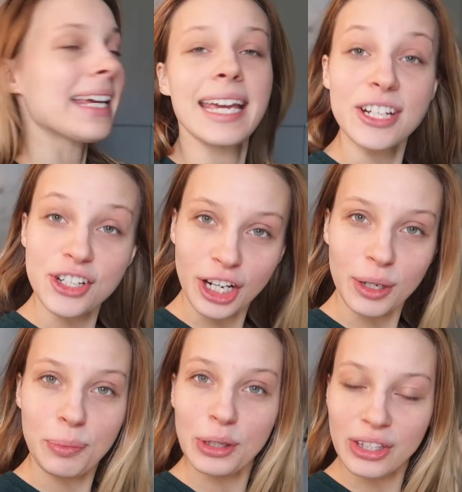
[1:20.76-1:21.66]
the
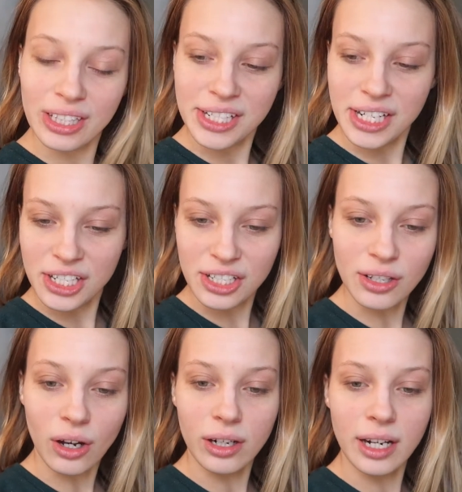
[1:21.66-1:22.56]
kitchen, put the dishes
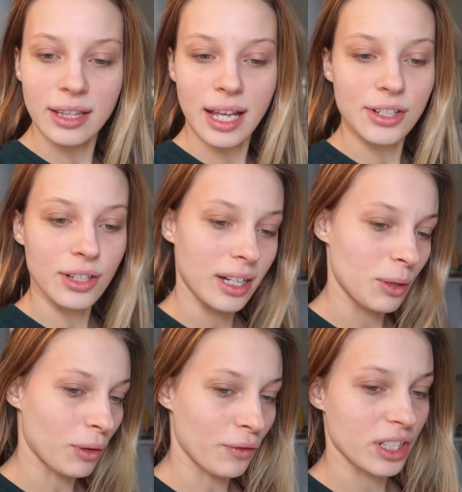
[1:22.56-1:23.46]
on, and then do a
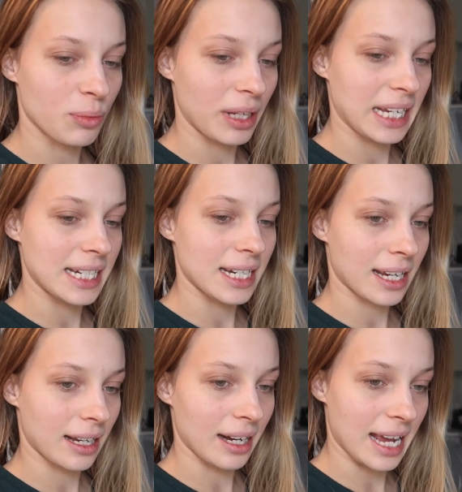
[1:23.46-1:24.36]
little bit of a speed
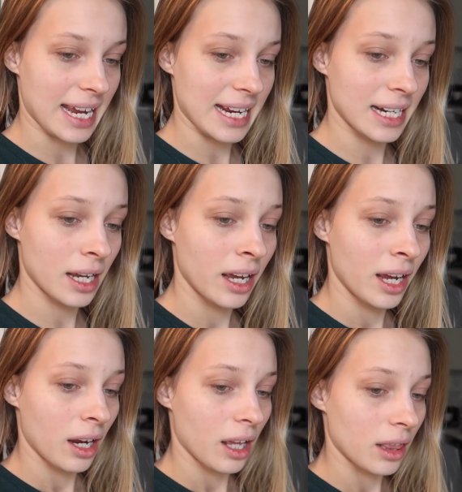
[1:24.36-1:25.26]
clean.
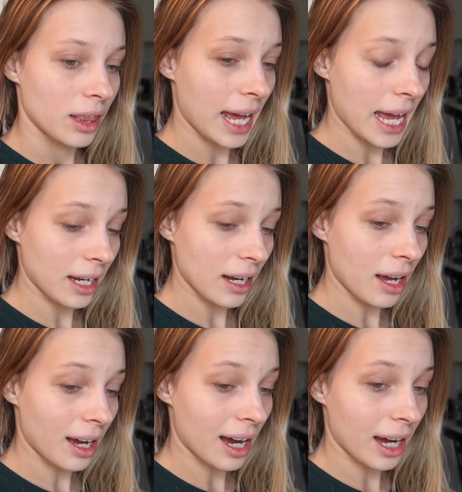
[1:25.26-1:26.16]
Then
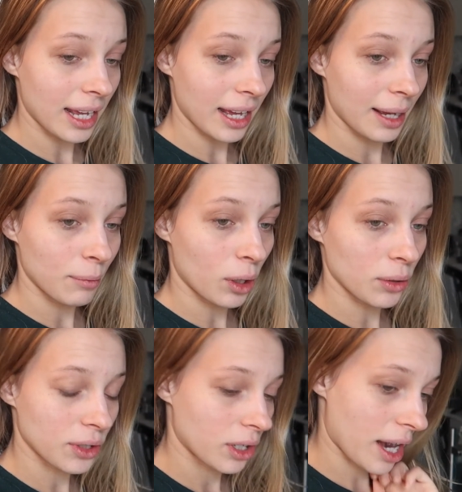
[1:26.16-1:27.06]
I am
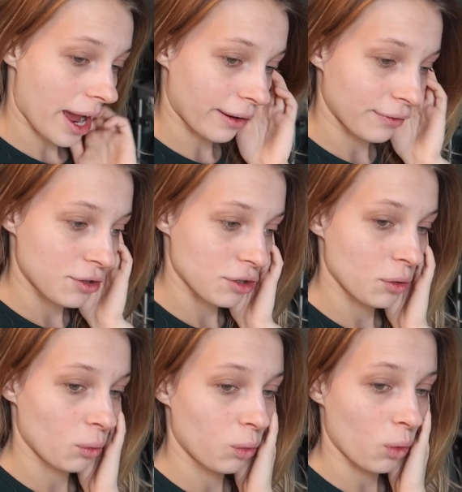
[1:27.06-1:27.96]
also going to have
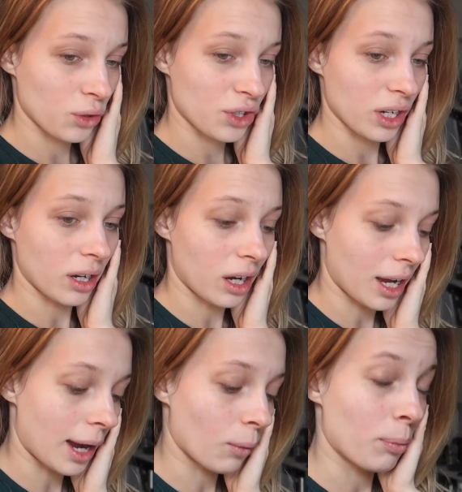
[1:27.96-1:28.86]
to water
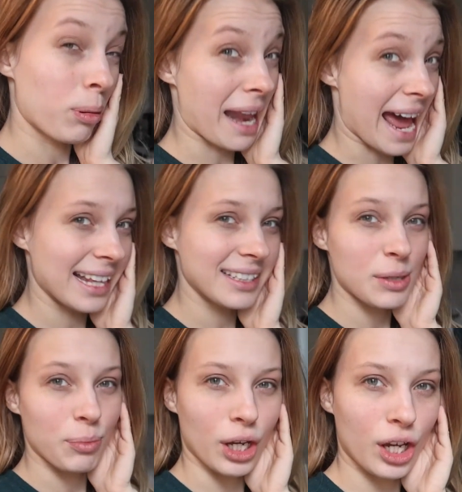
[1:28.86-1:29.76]
our
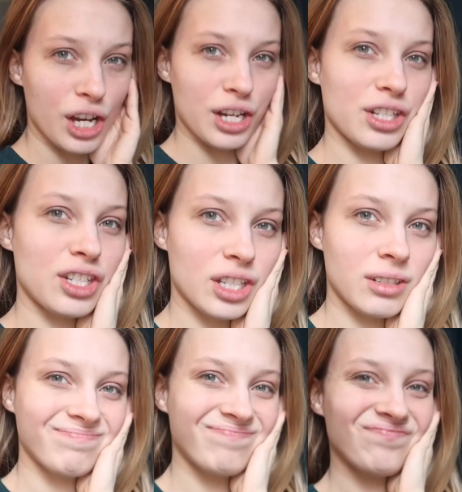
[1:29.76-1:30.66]
plants
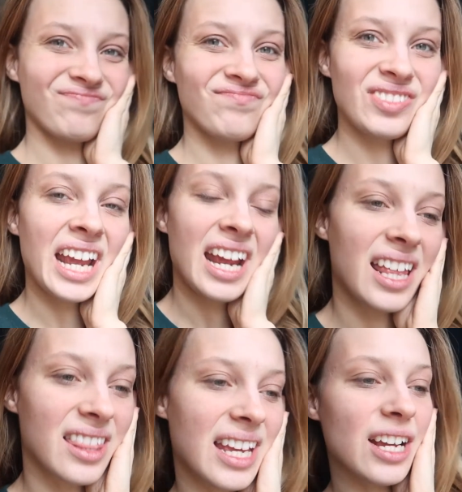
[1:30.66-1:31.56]
because
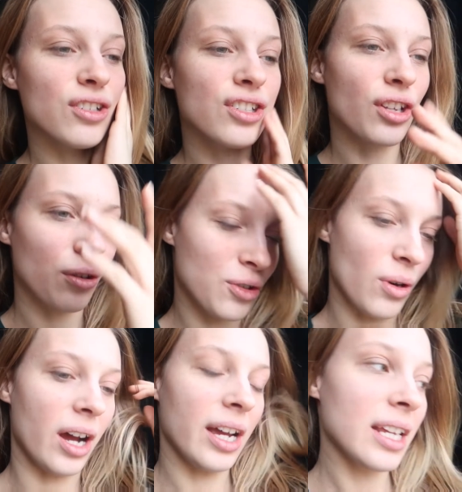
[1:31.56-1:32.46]
they are so
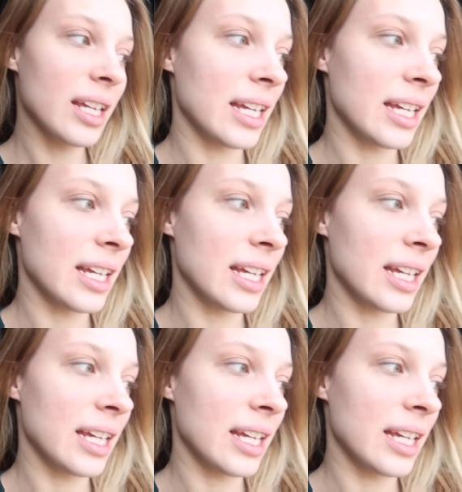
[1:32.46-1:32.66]
dry.